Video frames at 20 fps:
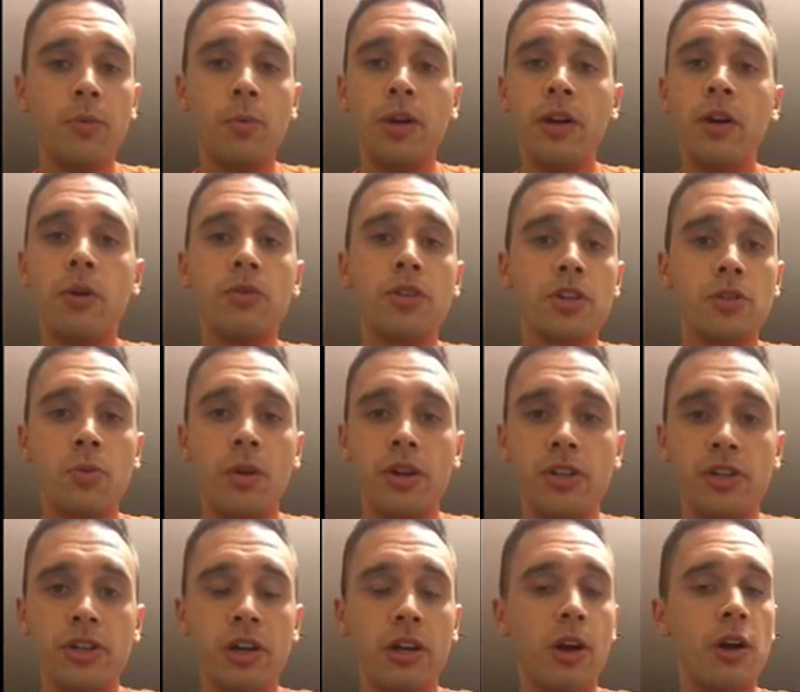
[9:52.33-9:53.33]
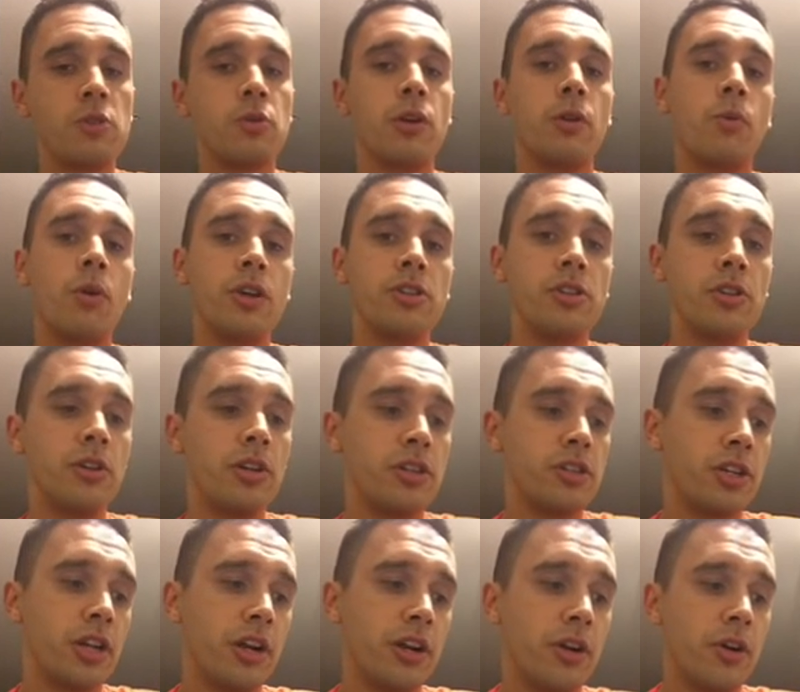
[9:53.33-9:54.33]
And we don't just want to share ours. We want you to
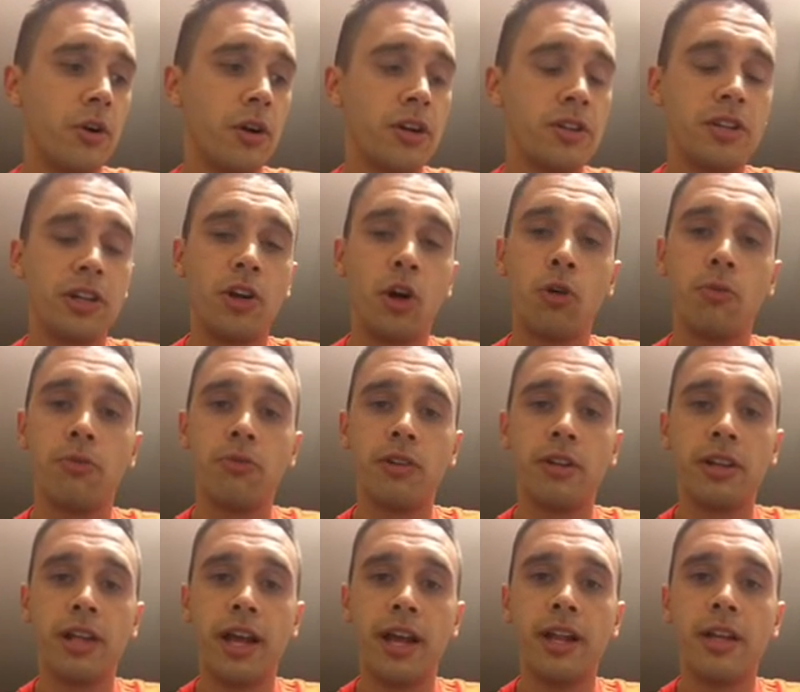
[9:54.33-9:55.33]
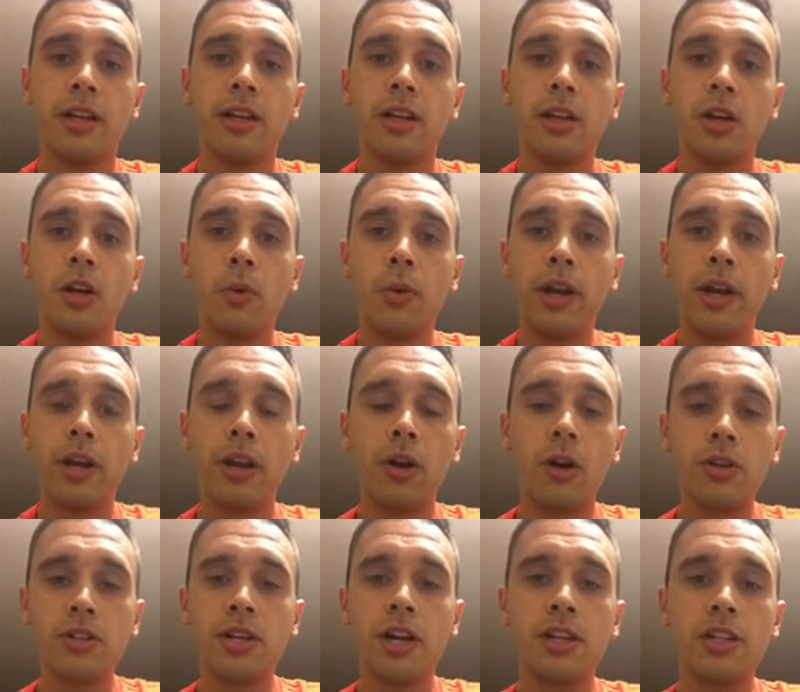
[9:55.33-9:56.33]
share yours. And hopefully that we can
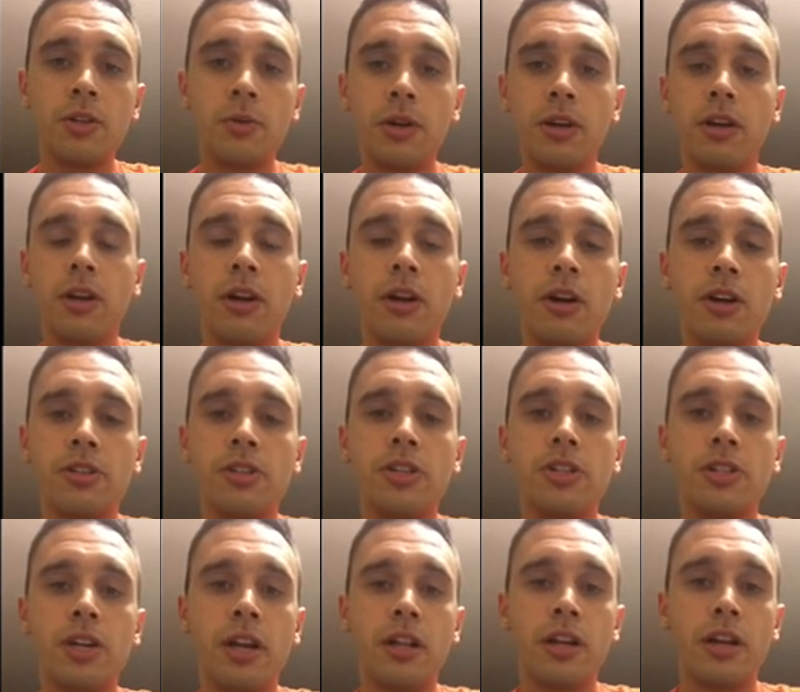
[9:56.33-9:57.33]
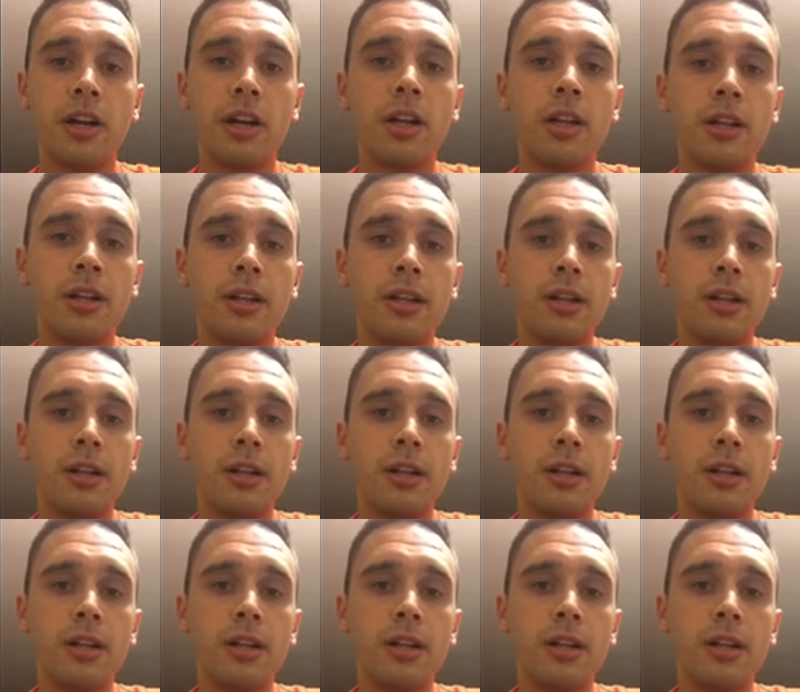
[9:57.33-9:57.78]
all start to encourage each other